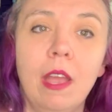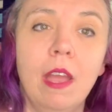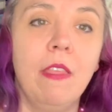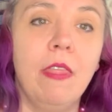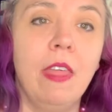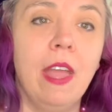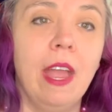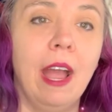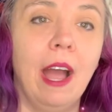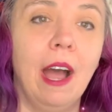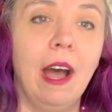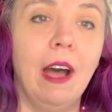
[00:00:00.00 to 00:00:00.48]

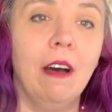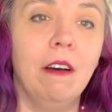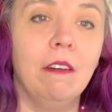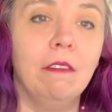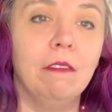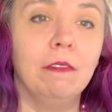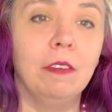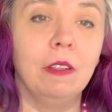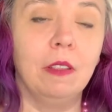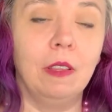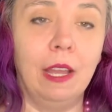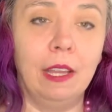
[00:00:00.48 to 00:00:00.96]
They
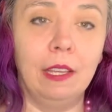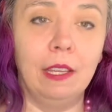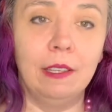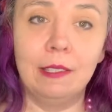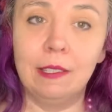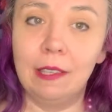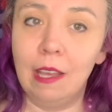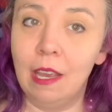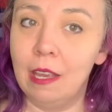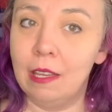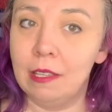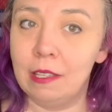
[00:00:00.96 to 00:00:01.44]
have, like,
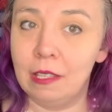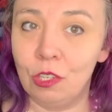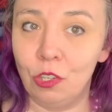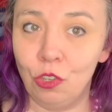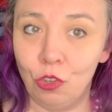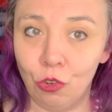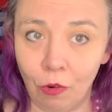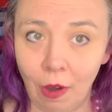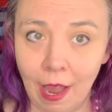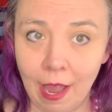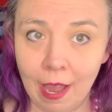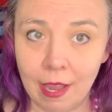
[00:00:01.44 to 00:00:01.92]
say it's a
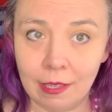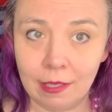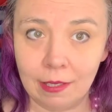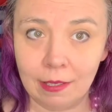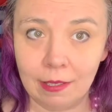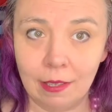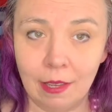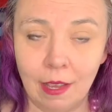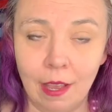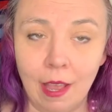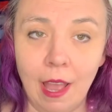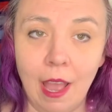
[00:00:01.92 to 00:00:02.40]

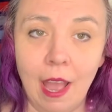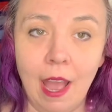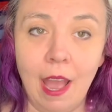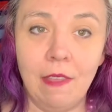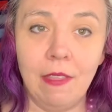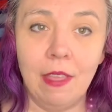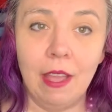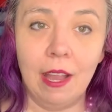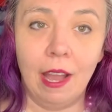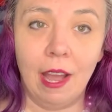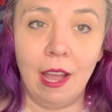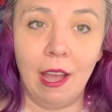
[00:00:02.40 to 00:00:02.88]
dress,
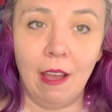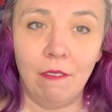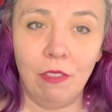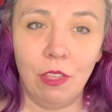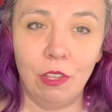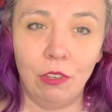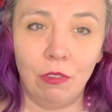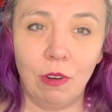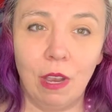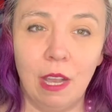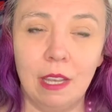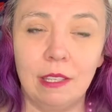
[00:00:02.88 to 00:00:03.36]
and they have the
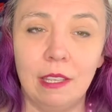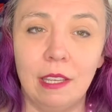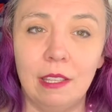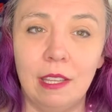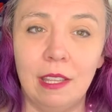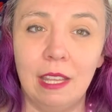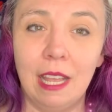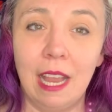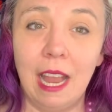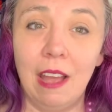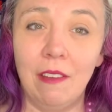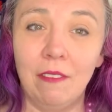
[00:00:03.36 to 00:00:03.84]
dress and
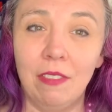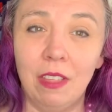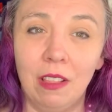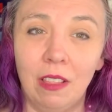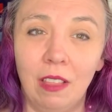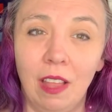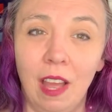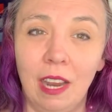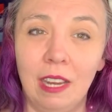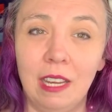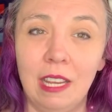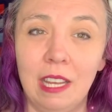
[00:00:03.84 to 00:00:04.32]
then they have the
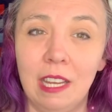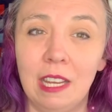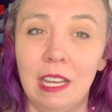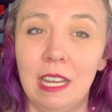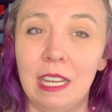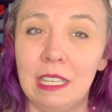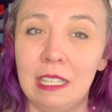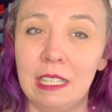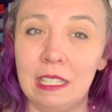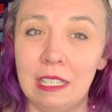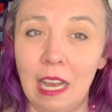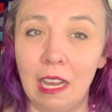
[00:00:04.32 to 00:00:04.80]
lining
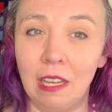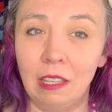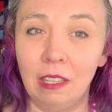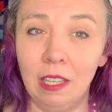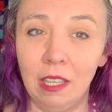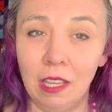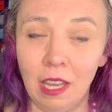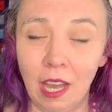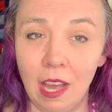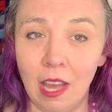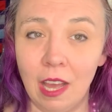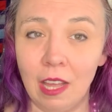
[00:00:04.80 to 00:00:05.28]
exactly
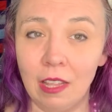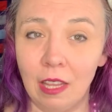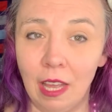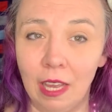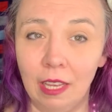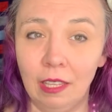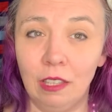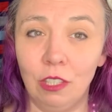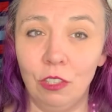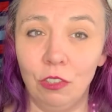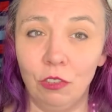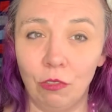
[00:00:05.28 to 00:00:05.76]
cut
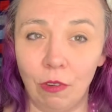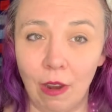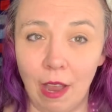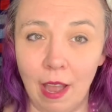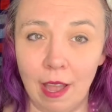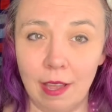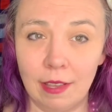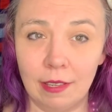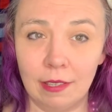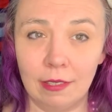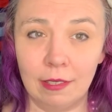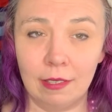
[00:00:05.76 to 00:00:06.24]
like the
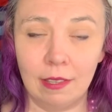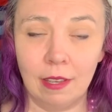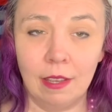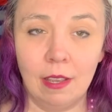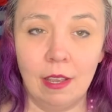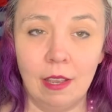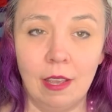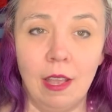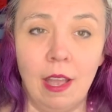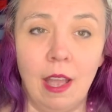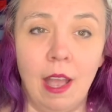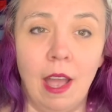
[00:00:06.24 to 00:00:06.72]
dress.
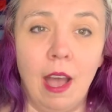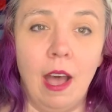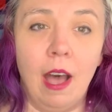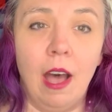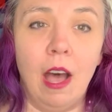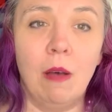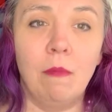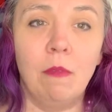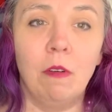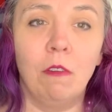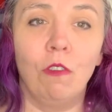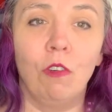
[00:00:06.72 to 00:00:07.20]

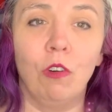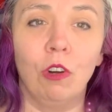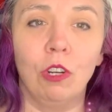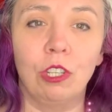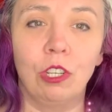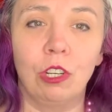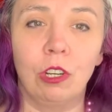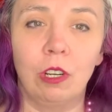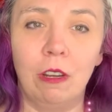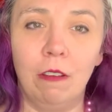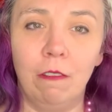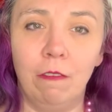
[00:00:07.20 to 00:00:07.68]
Of course,
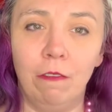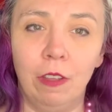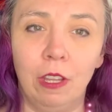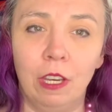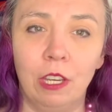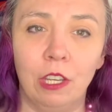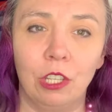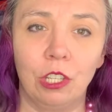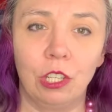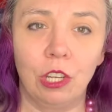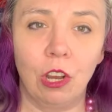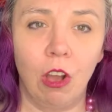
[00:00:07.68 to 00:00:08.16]
you're going to
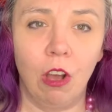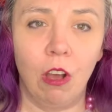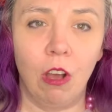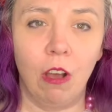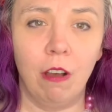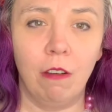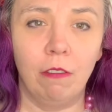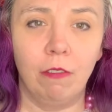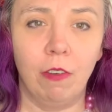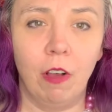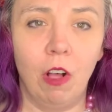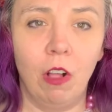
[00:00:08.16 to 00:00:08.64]
finish
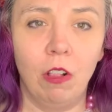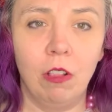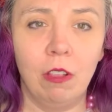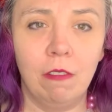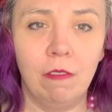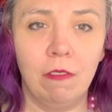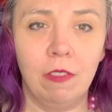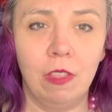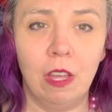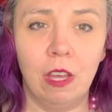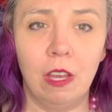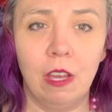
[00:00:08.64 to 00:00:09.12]
off all
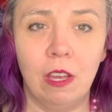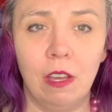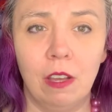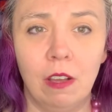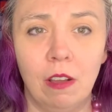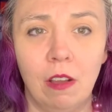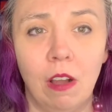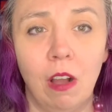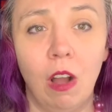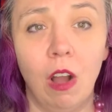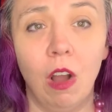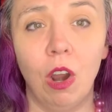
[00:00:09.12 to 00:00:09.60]
of the
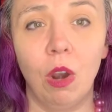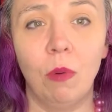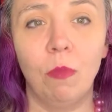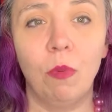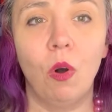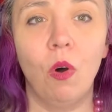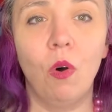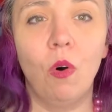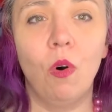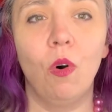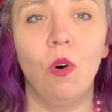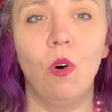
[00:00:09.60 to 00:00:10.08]

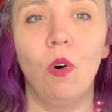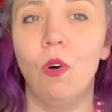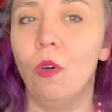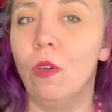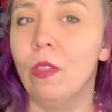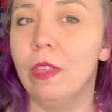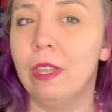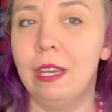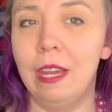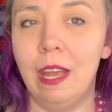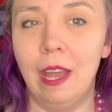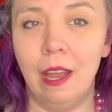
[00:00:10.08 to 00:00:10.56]

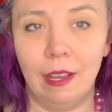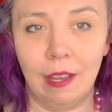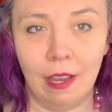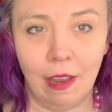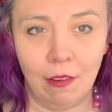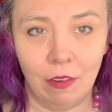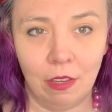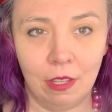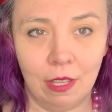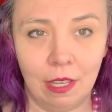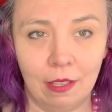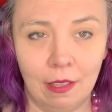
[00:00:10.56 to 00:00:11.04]
armhole, the neck,
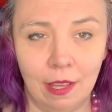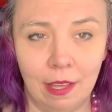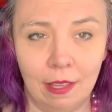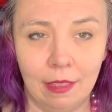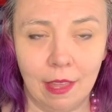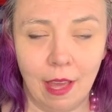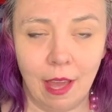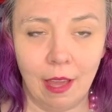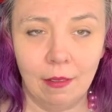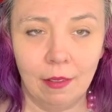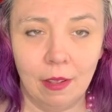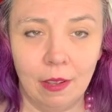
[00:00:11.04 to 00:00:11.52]
everything like
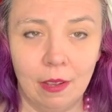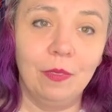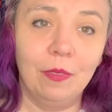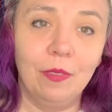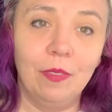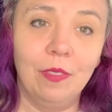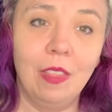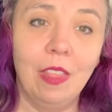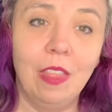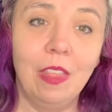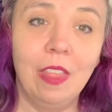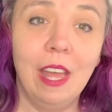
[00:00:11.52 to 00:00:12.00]
that.
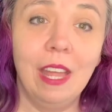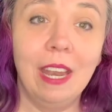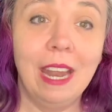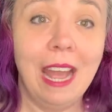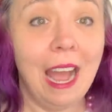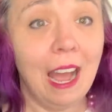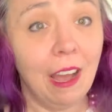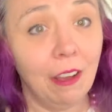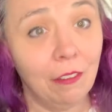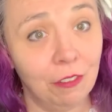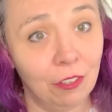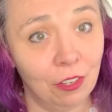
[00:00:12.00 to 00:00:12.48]
Then
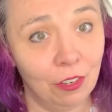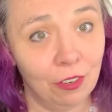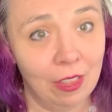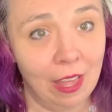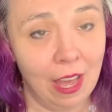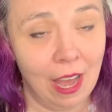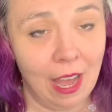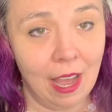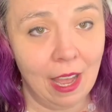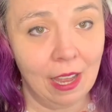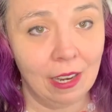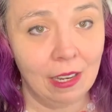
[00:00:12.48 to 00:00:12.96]
after
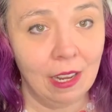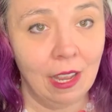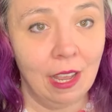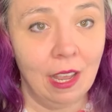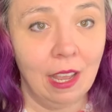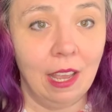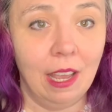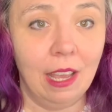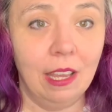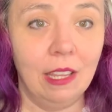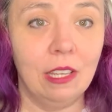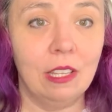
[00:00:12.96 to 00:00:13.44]
that,
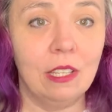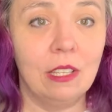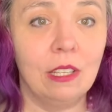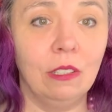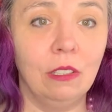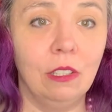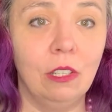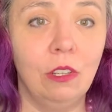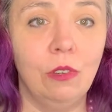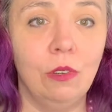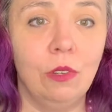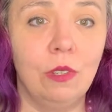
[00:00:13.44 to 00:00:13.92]
it is
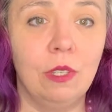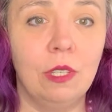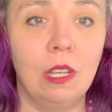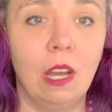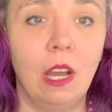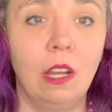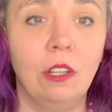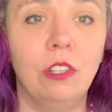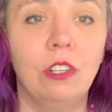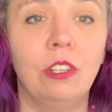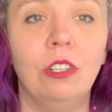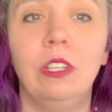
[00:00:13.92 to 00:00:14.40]
loose
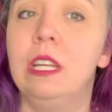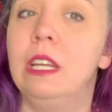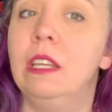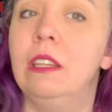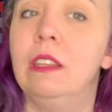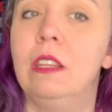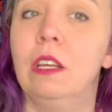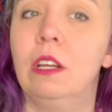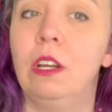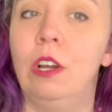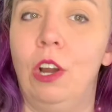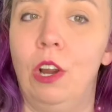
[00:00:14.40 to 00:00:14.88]

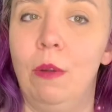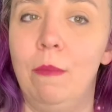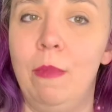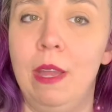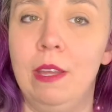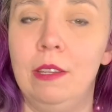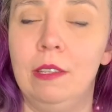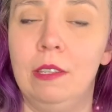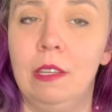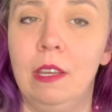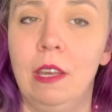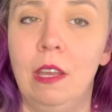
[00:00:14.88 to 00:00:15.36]
underneath the
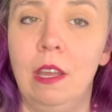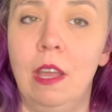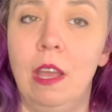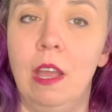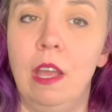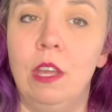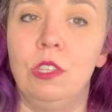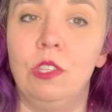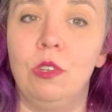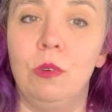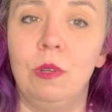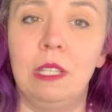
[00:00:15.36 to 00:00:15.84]
garment.
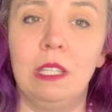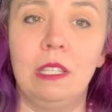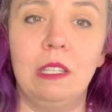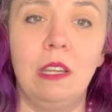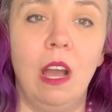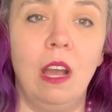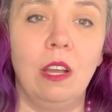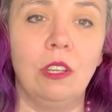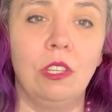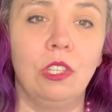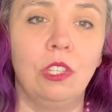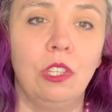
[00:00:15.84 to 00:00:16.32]
So it's
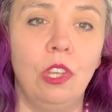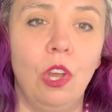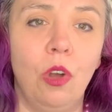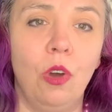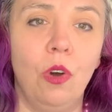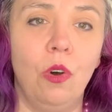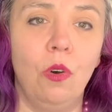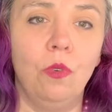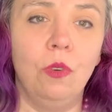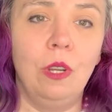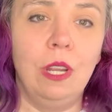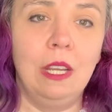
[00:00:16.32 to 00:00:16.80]
not
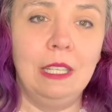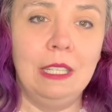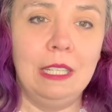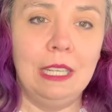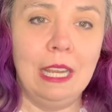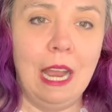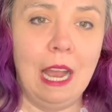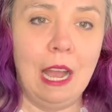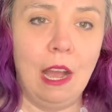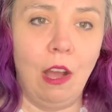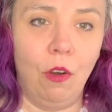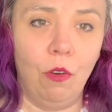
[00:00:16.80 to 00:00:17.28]
sewn
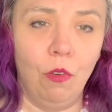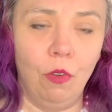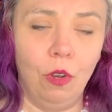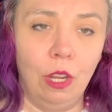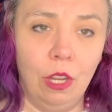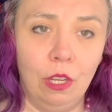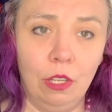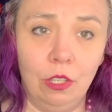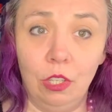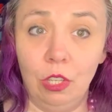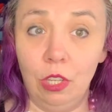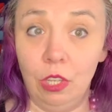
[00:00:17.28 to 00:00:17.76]

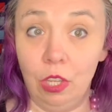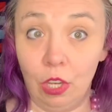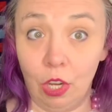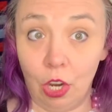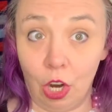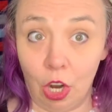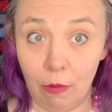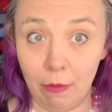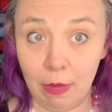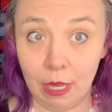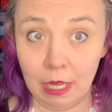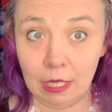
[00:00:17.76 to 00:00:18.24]
down to the
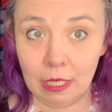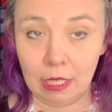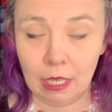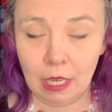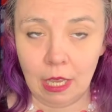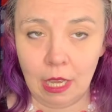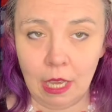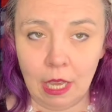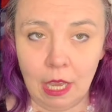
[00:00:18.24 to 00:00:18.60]
garment.